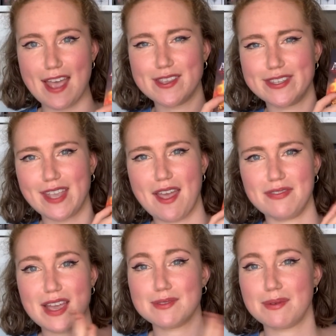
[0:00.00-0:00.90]
So
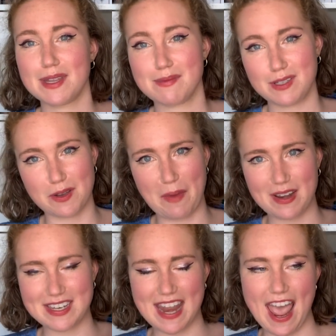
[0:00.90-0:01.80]
that's what we're going to be talking about
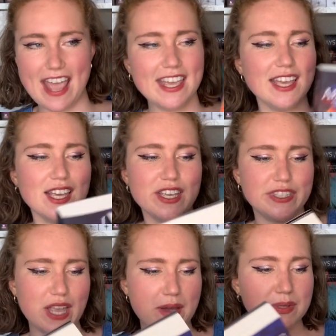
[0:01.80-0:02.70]
today.
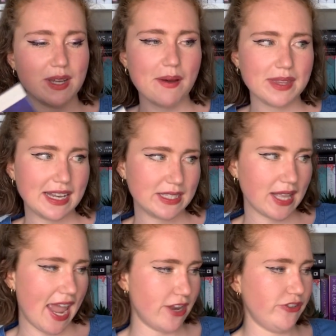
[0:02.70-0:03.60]
So we'll start with A Little
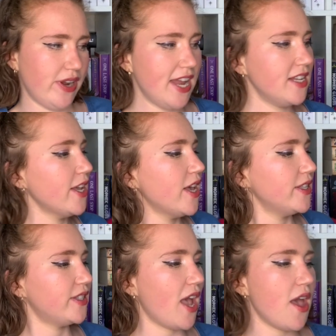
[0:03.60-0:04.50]
Hatred.
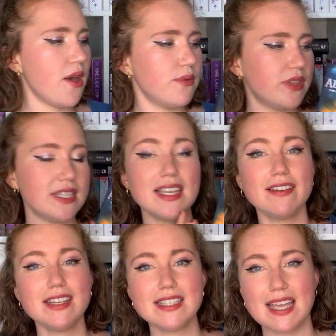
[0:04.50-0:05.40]
So the
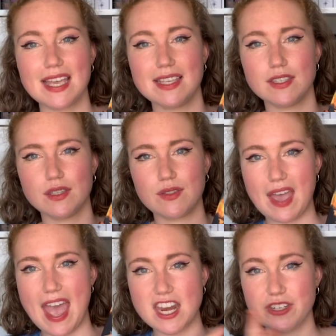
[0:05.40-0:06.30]
series is
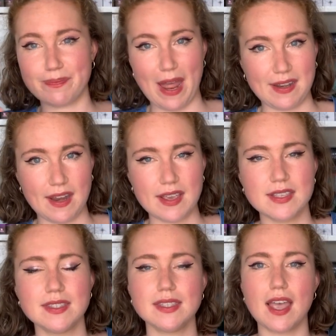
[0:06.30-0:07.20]
The Age of
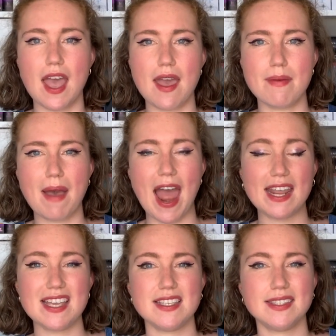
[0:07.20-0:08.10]
Madness, and
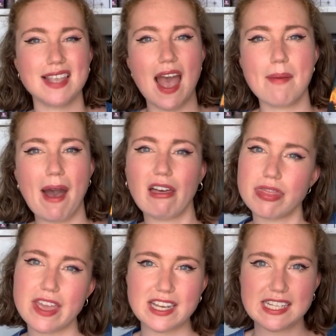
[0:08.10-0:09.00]
it is set
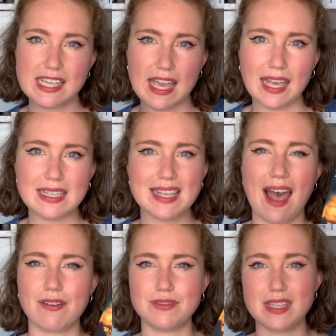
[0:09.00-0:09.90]
about 30 years
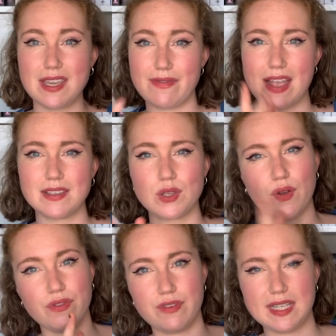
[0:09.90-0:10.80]
after the events
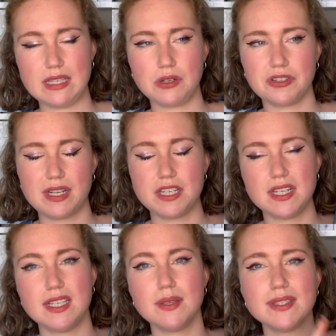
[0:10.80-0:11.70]
of the First Law
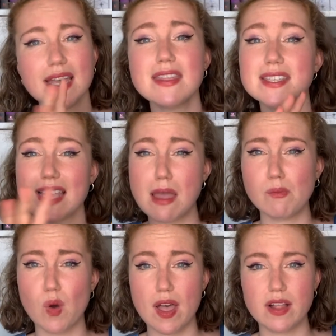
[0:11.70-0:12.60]
trilogy. So it's in the
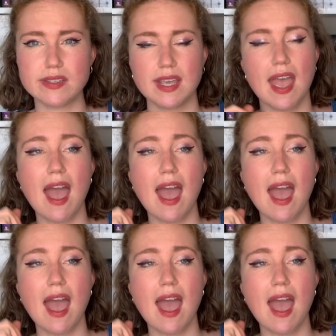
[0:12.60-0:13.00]
same world.